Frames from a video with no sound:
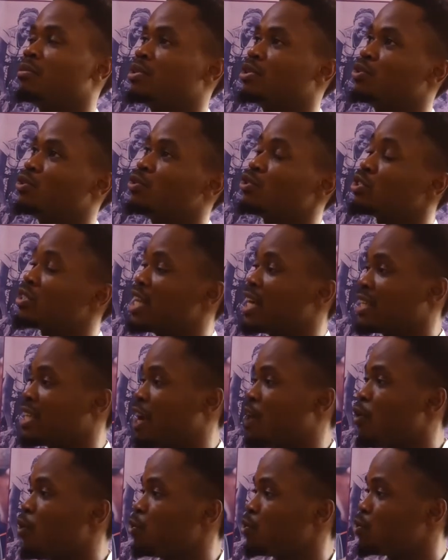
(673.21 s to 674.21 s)
those that
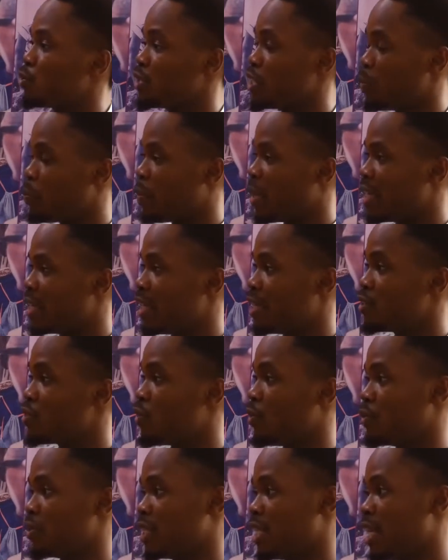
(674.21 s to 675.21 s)
are also
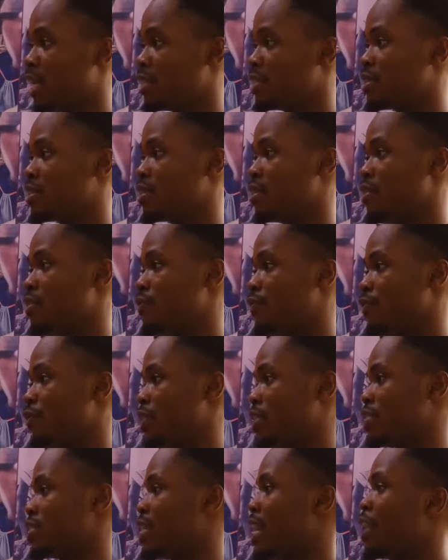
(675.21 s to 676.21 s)
dependent on that
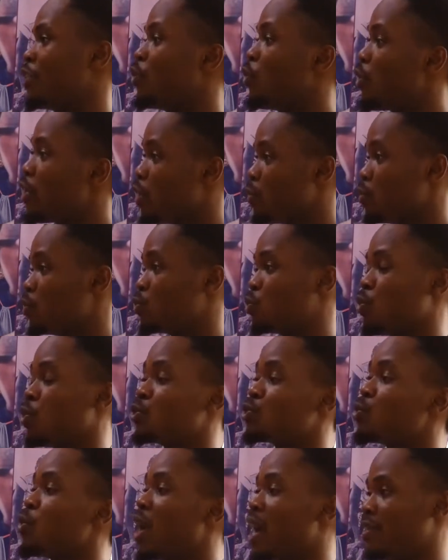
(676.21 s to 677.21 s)
forest, are not able to
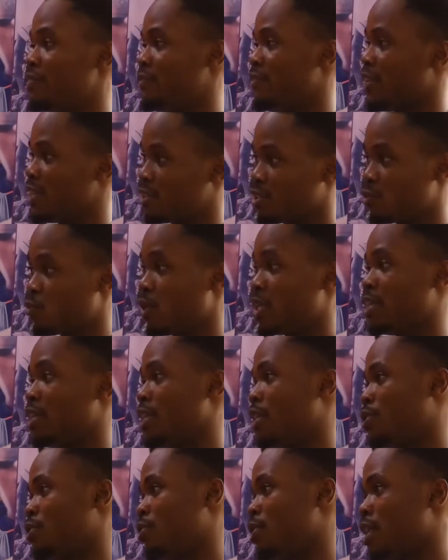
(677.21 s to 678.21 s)
also harvest when
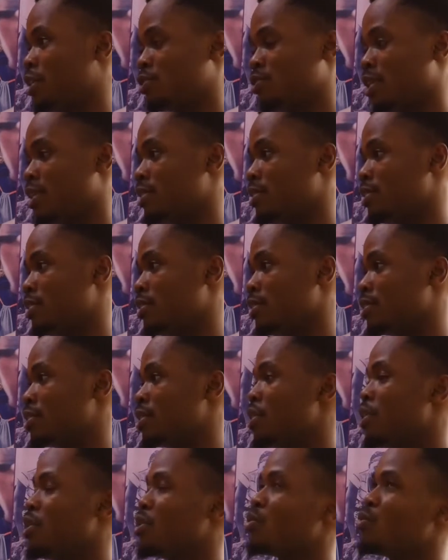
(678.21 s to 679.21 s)
they are actually needed.
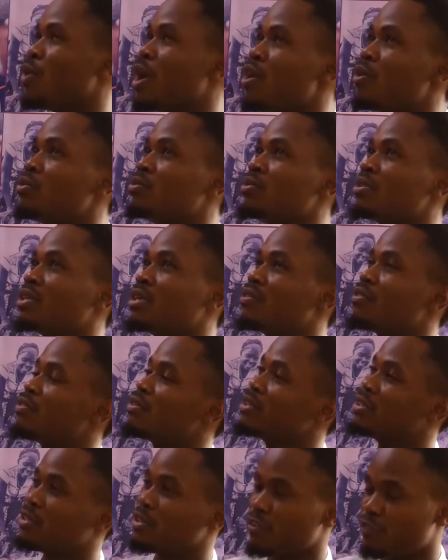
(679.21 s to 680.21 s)
While
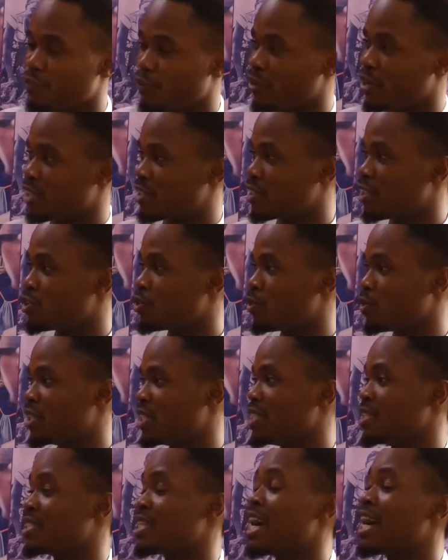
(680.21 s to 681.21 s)

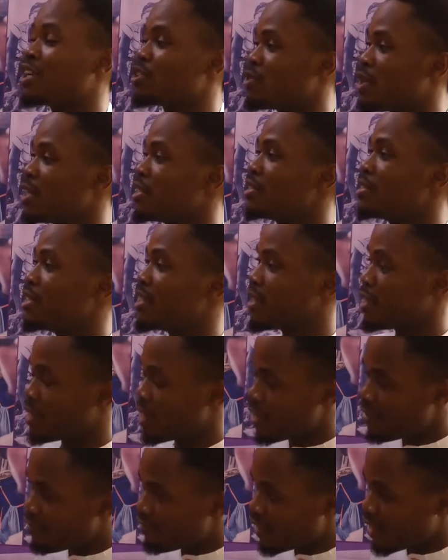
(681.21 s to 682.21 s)
deforestation is actually the
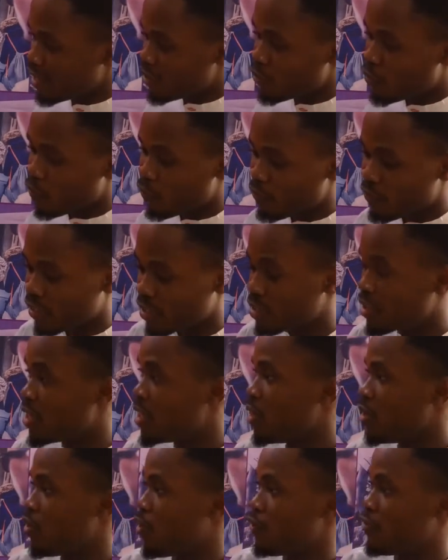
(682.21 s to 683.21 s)
clear felling
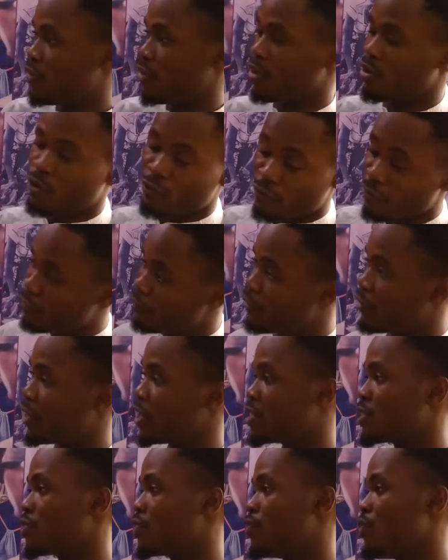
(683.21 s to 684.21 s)
of a
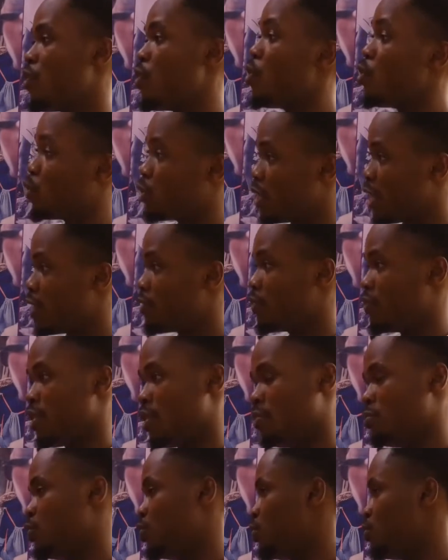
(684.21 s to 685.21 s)
forest for
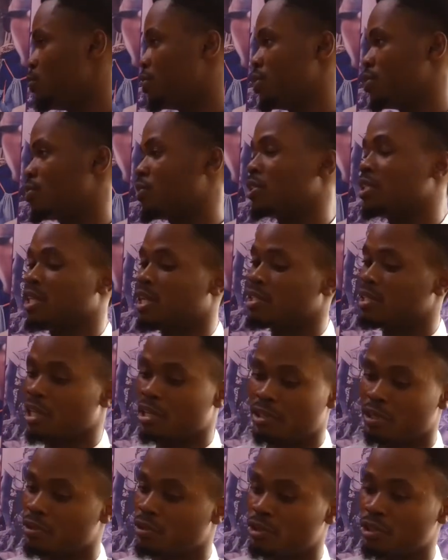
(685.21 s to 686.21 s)
other uses, such as
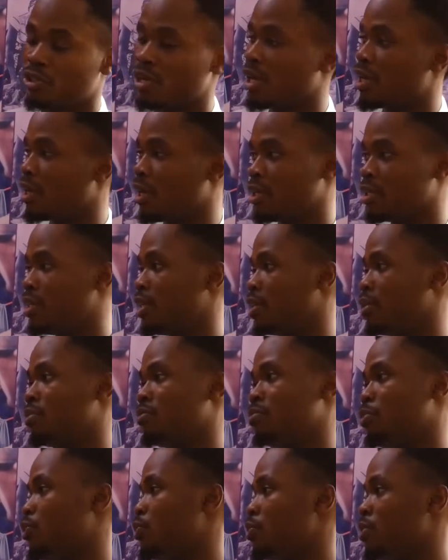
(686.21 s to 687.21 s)
agricultural land and
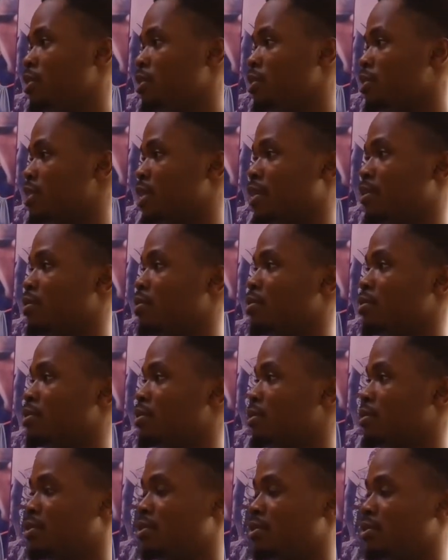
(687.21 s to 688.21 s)
buildings and all
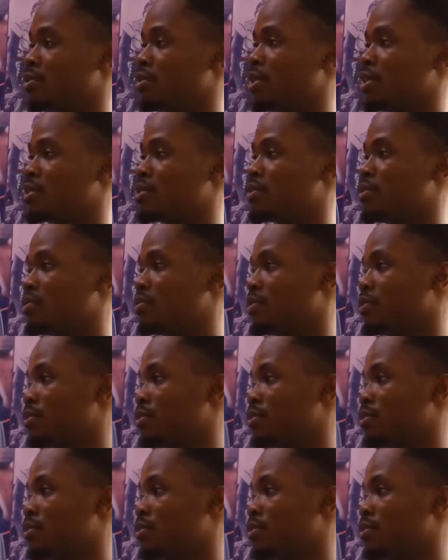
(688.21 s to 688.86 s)
that stuff.